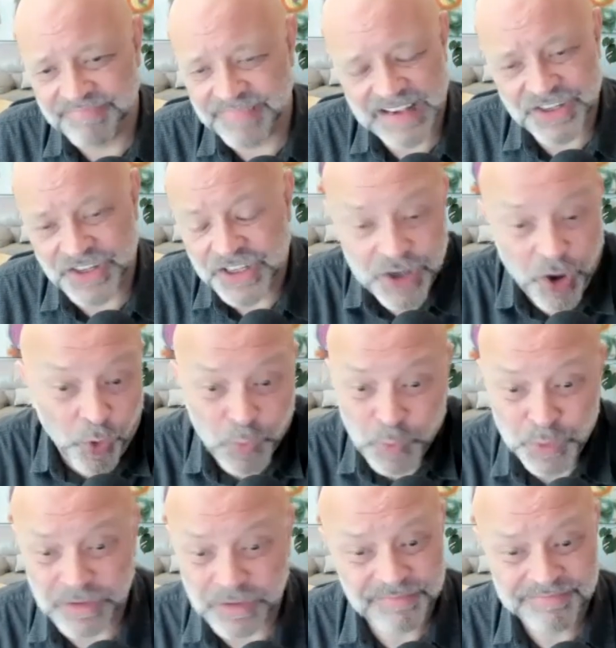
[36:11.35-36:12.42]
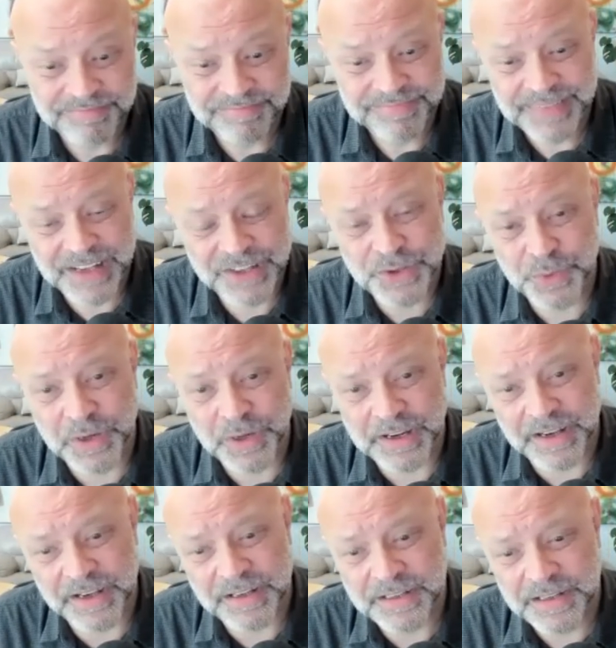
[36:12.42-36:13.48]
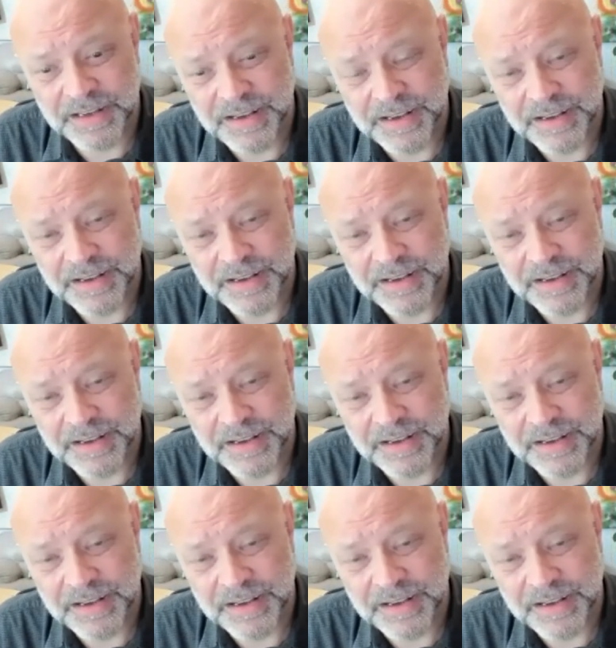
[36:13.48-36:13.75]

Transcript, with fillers: it's just old. That's all it is.